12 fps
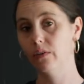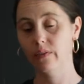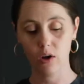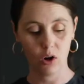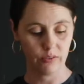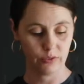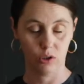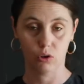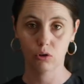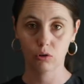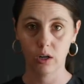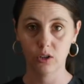They often
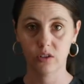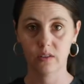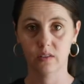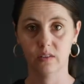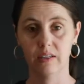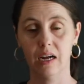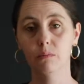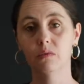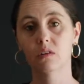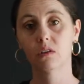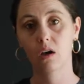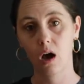crush the
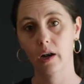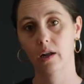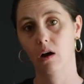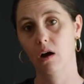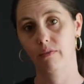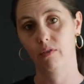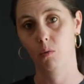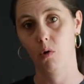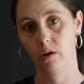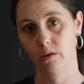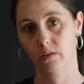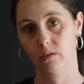stems, cutting off the
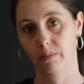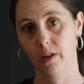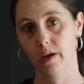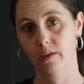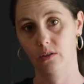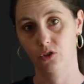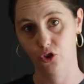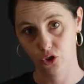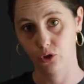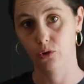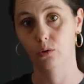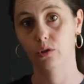water supply
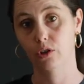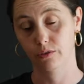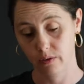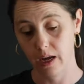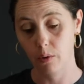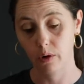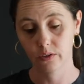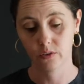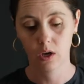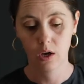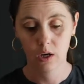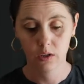to your flowers.
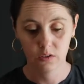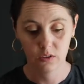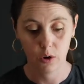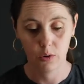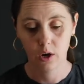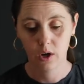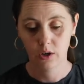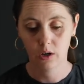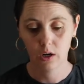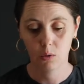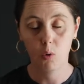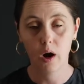So
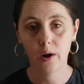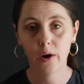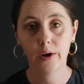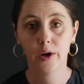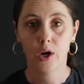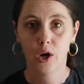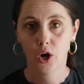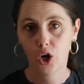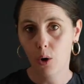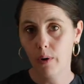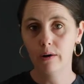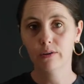you're going to want to
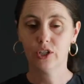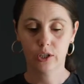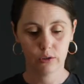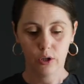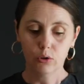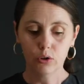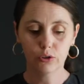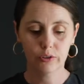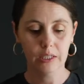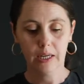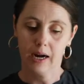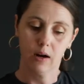go out to your local
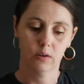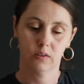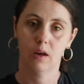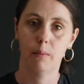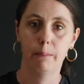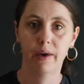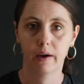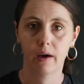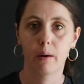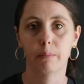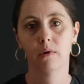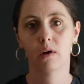greenhouse and pick
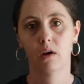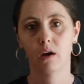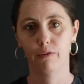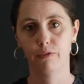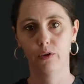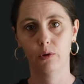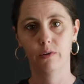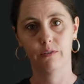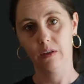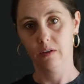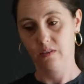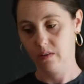up a few of
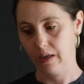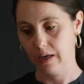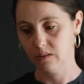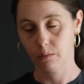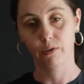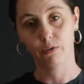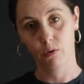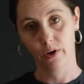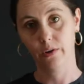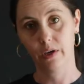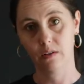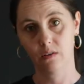these things before
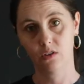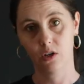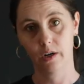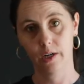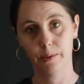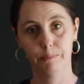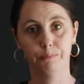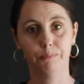you get started.